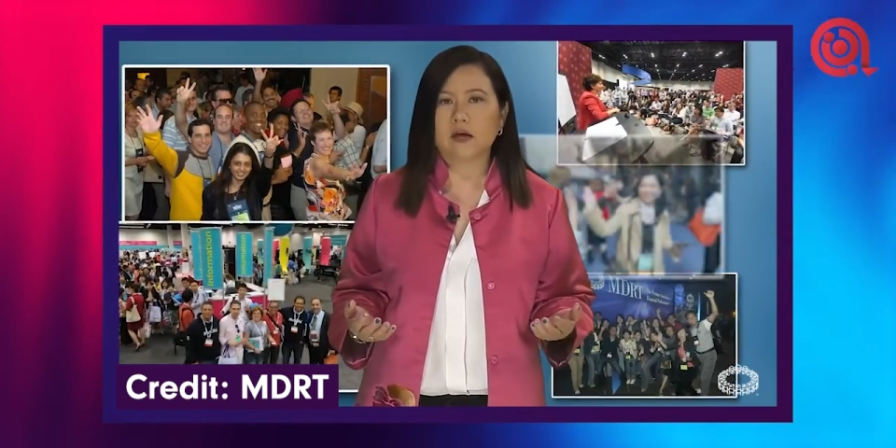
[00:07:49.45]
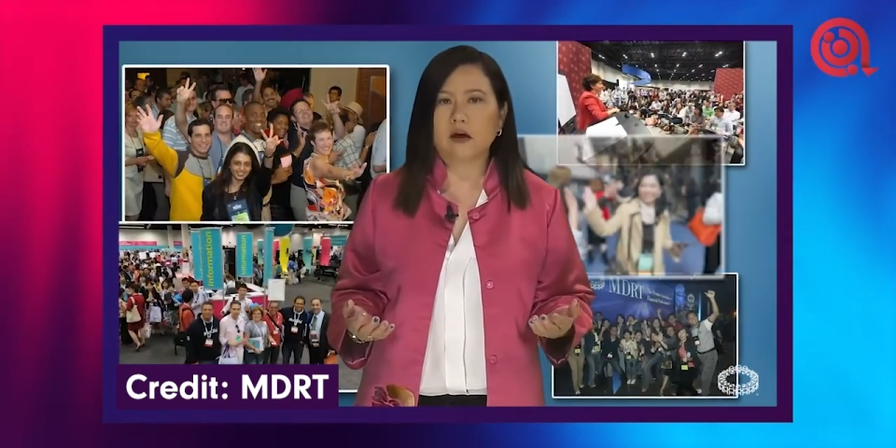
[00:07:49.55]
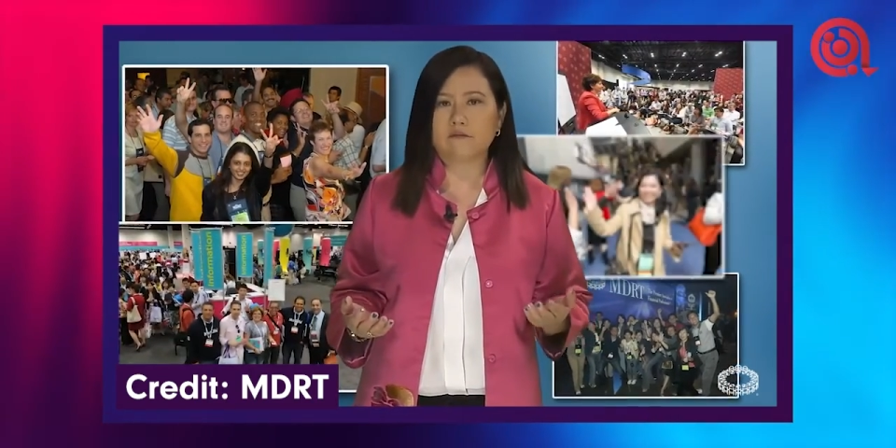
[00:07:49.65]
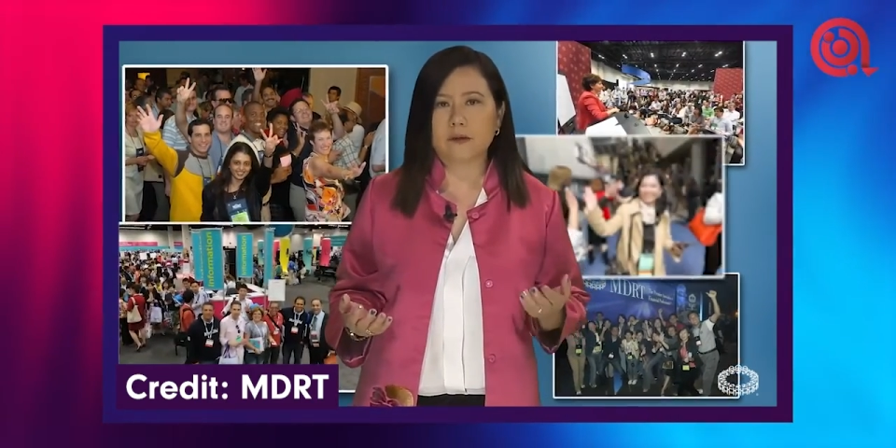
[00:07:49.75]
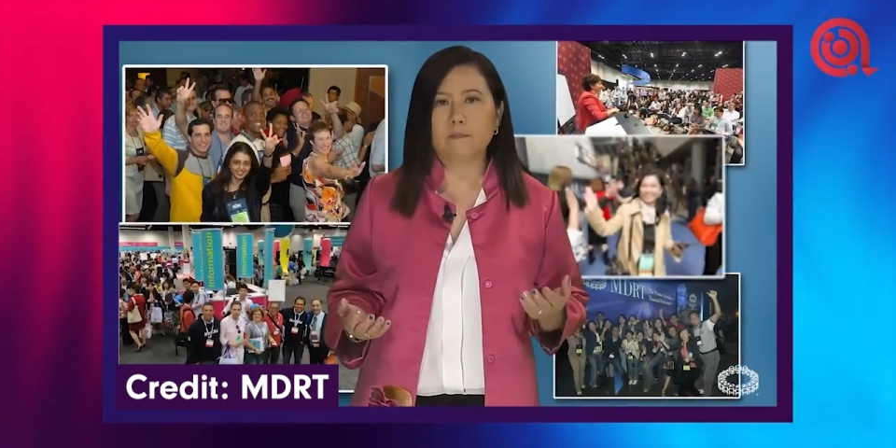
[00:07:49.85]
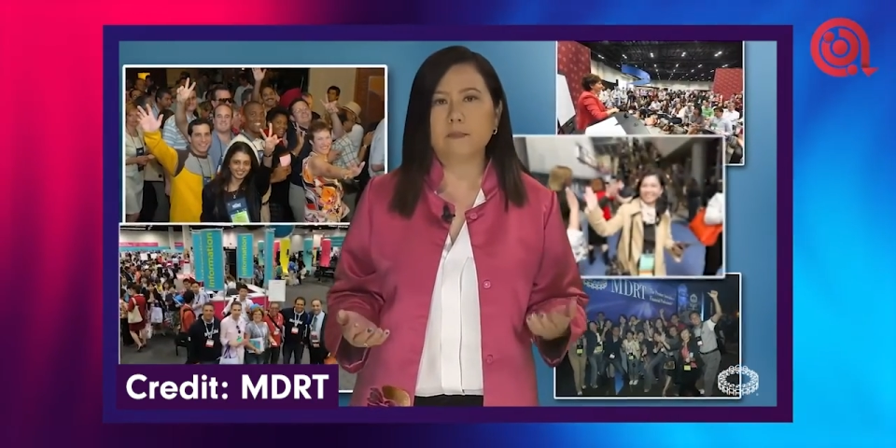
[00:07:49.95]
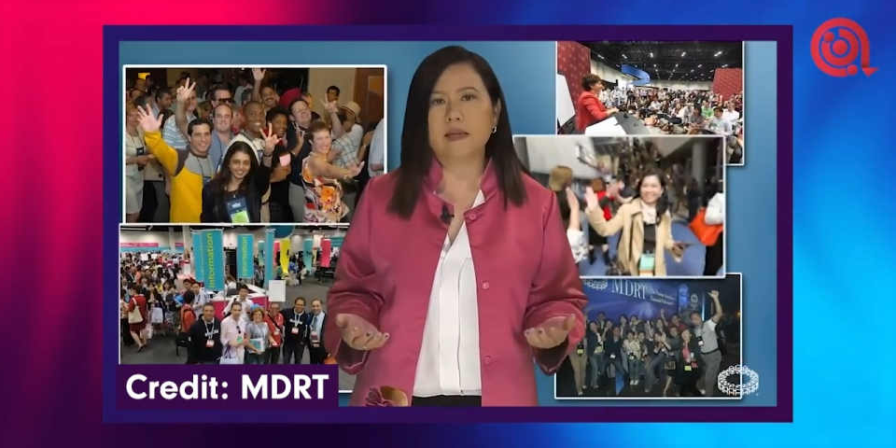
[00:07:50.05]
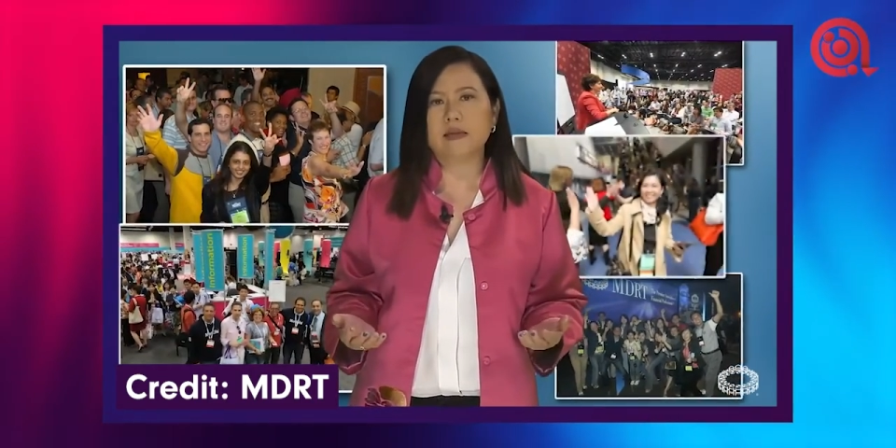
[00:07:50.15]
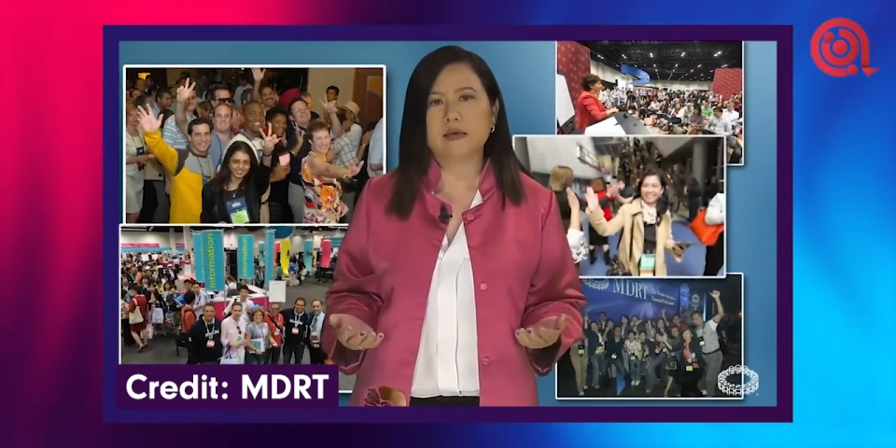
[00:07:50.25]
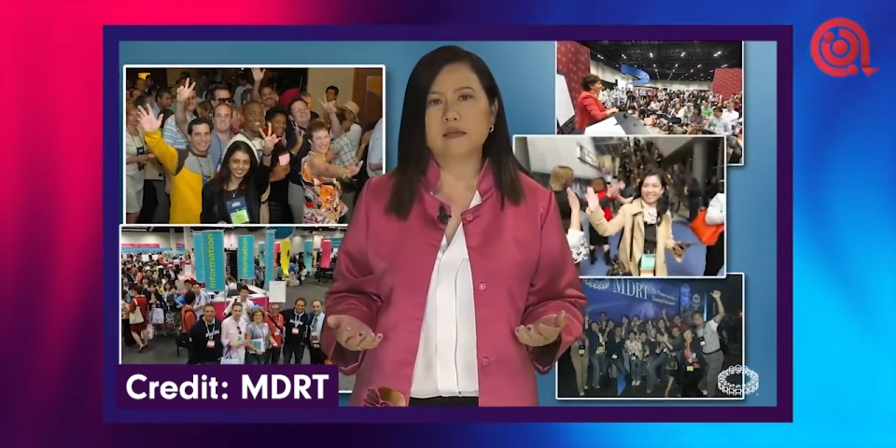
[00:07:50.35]
of the
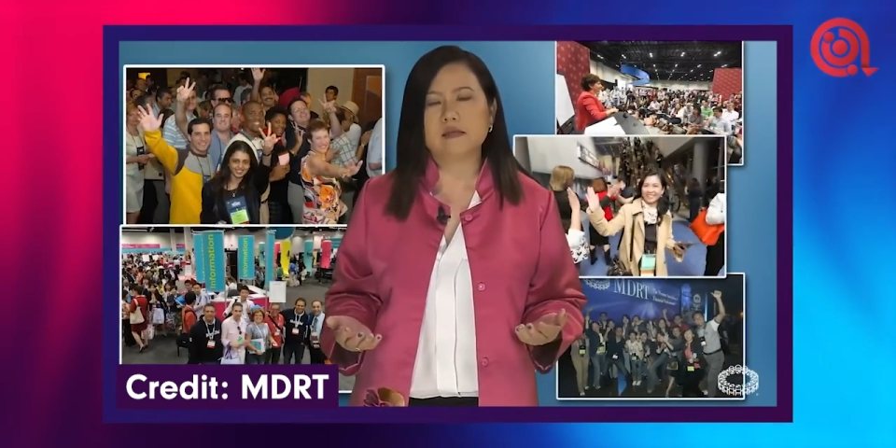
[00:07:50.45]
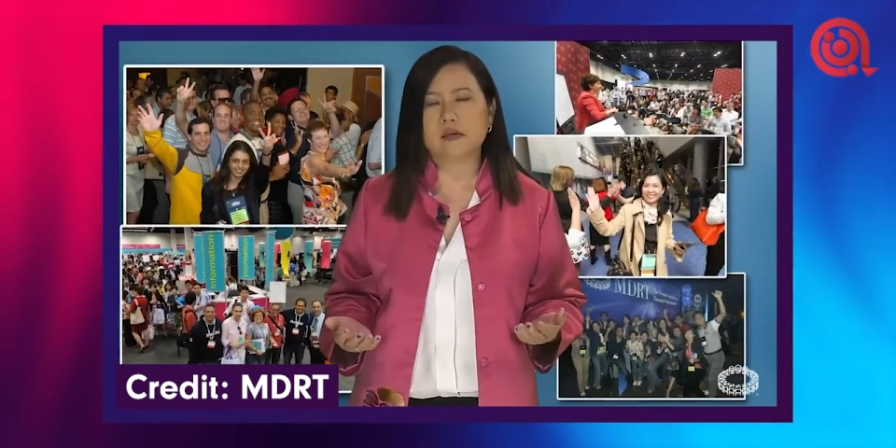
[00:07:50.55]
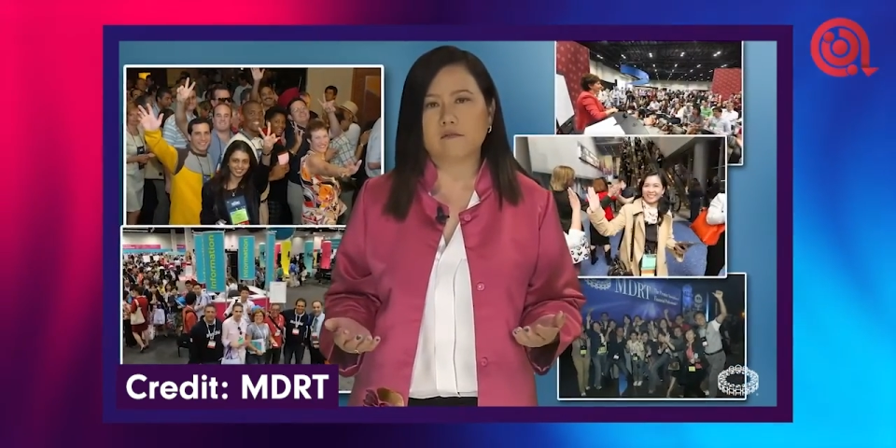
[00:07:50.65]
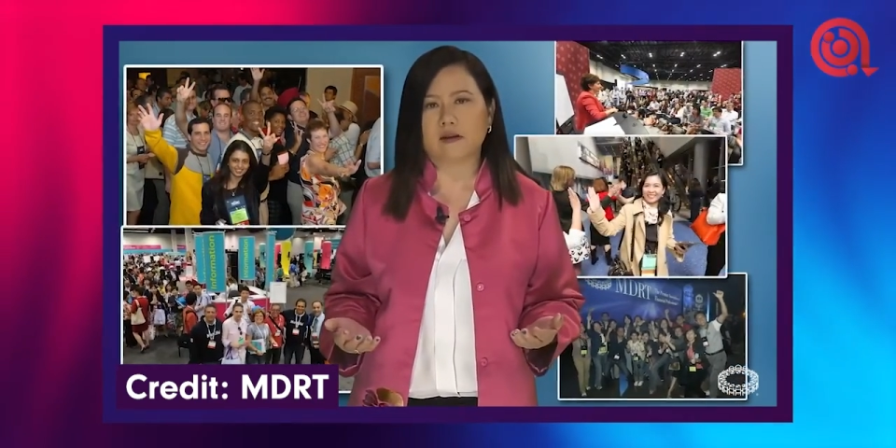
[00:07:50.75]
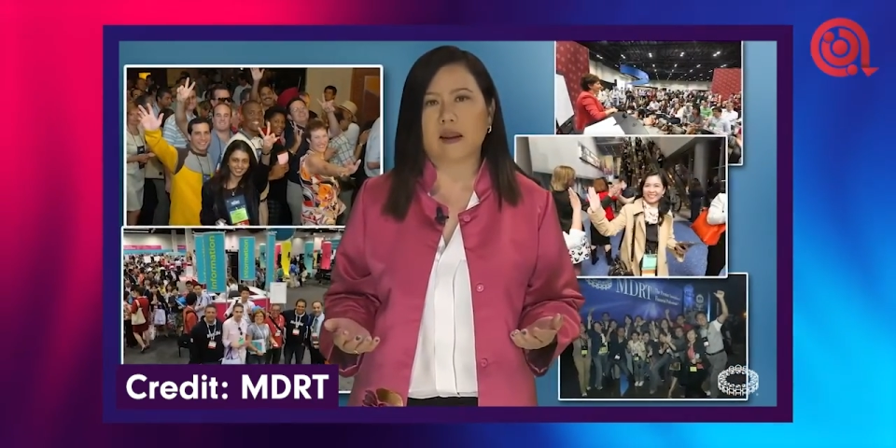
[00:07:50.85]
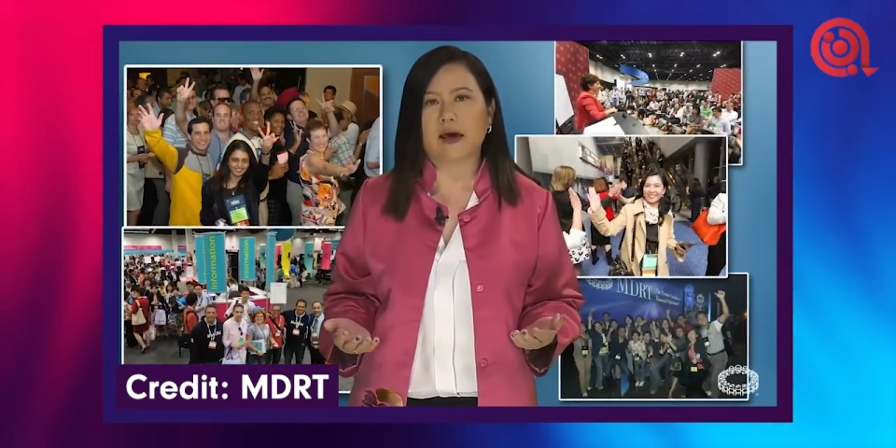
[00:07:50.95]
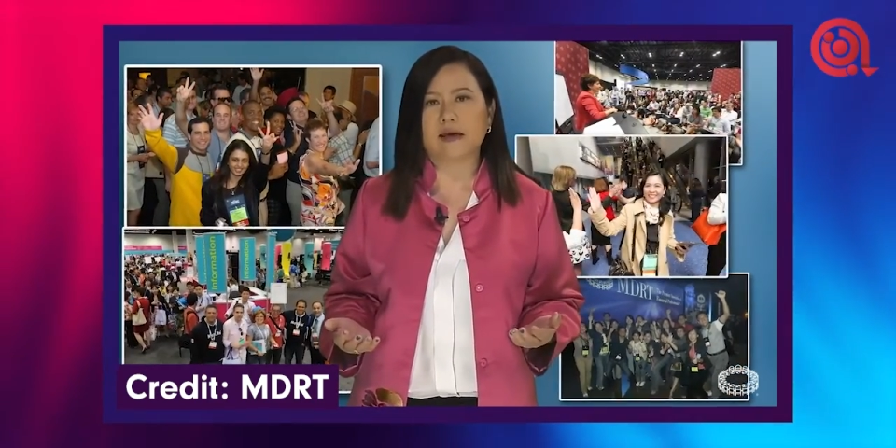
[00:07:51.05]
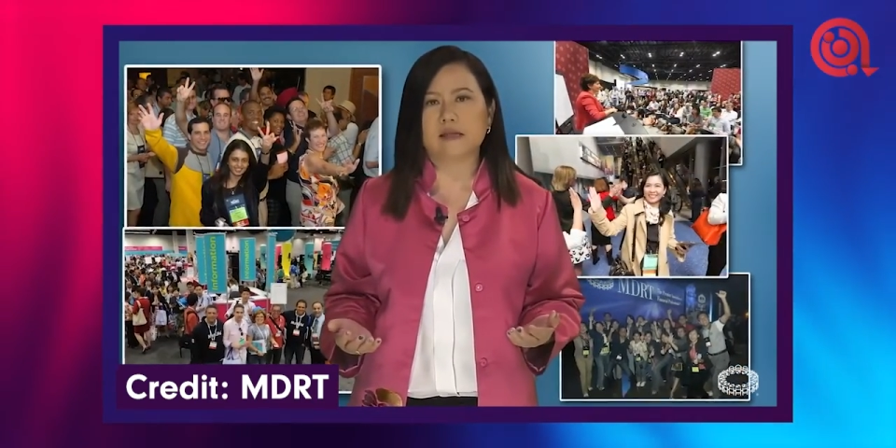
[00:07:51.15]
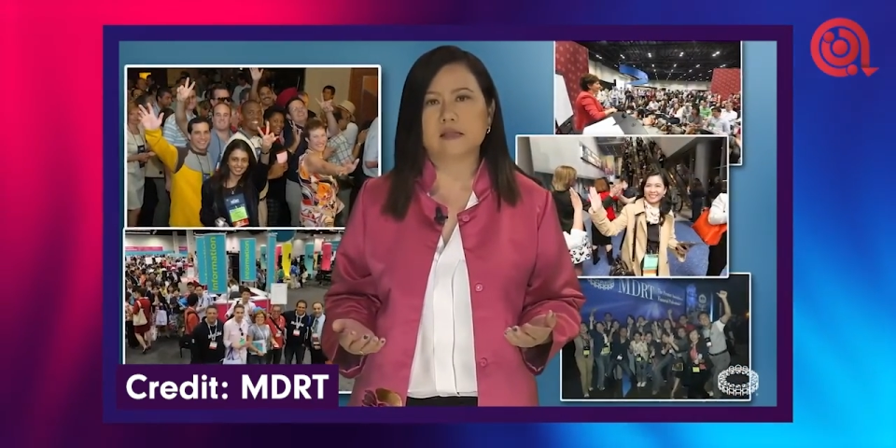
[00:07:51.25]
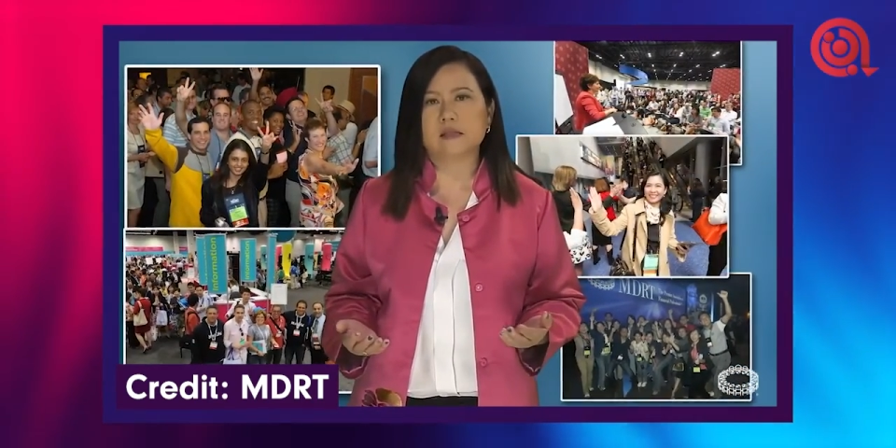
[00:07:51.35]
millions of
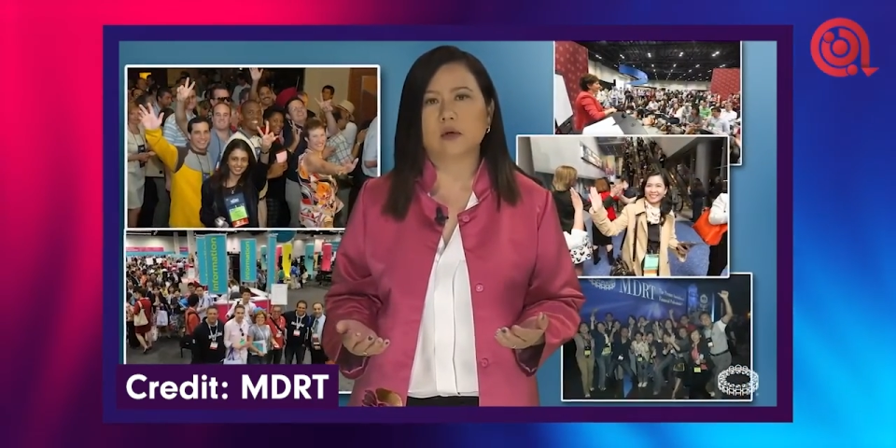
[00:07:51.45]
clients